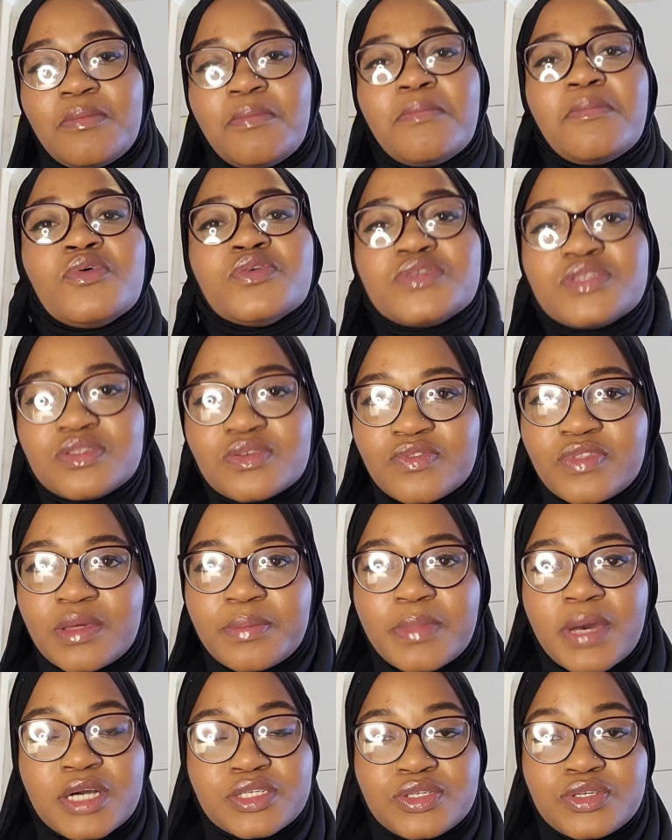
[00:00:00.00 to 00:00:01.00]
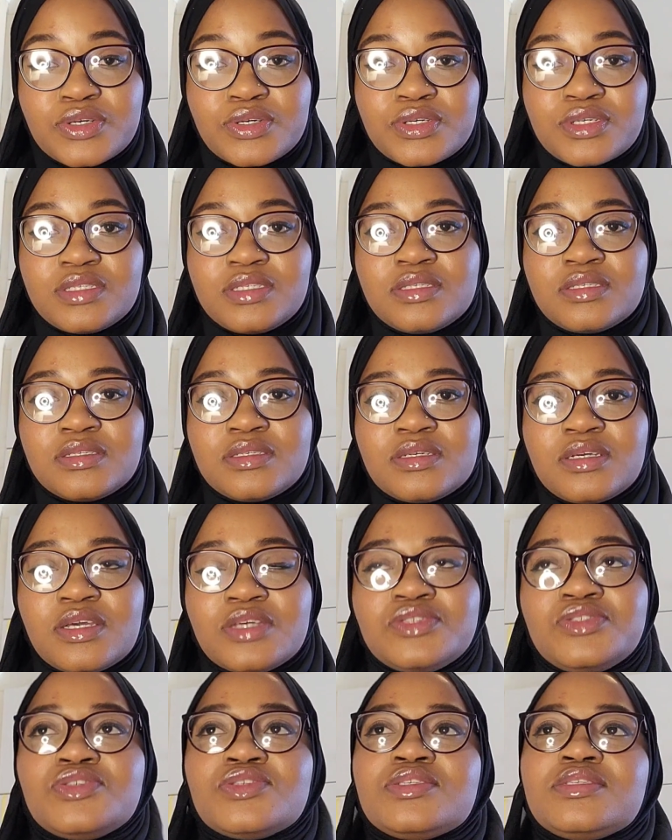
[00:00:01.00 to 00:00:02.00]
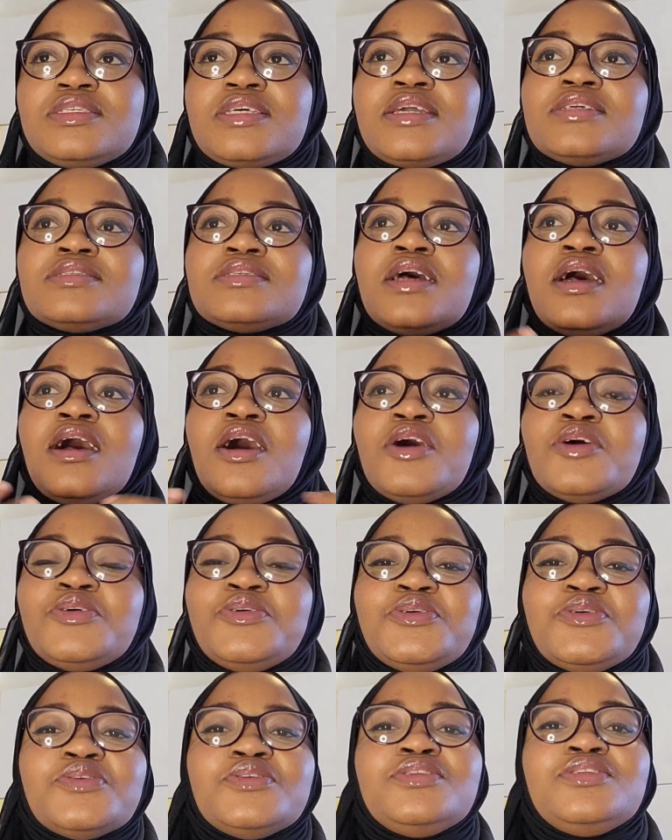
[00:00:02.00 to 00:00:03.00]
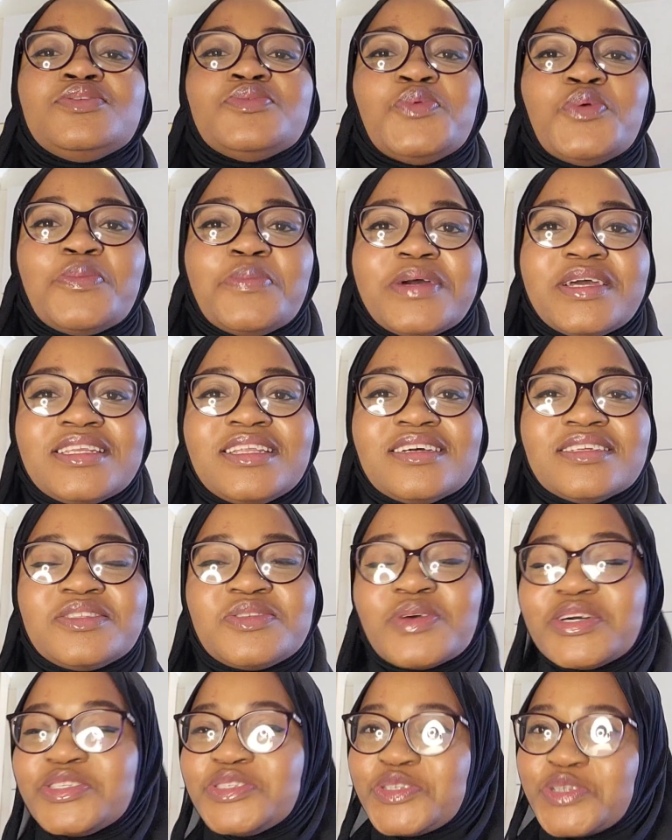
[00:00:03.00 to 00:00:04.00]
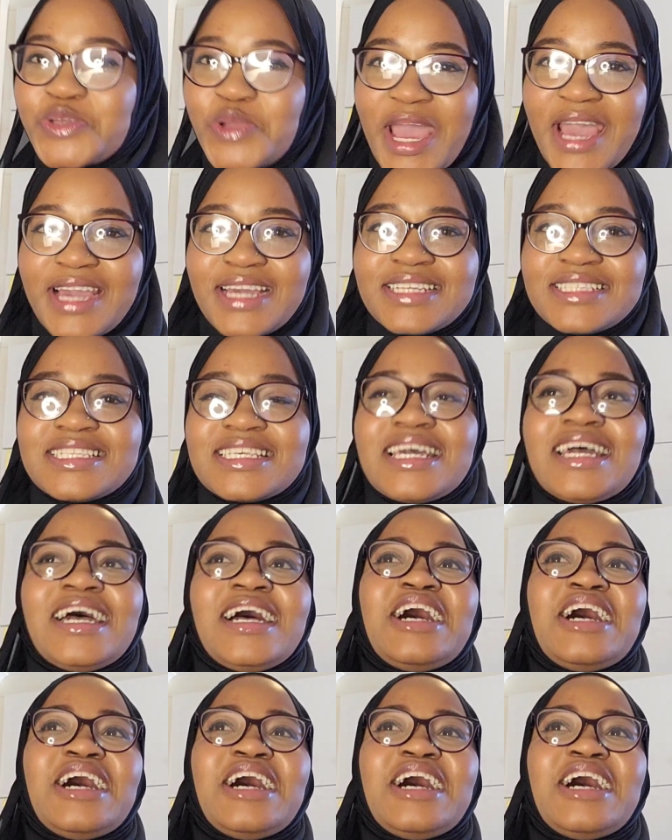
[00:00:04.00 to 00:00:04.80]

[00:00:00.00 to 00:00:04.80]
Most of them are good. It just takes a good woman to attract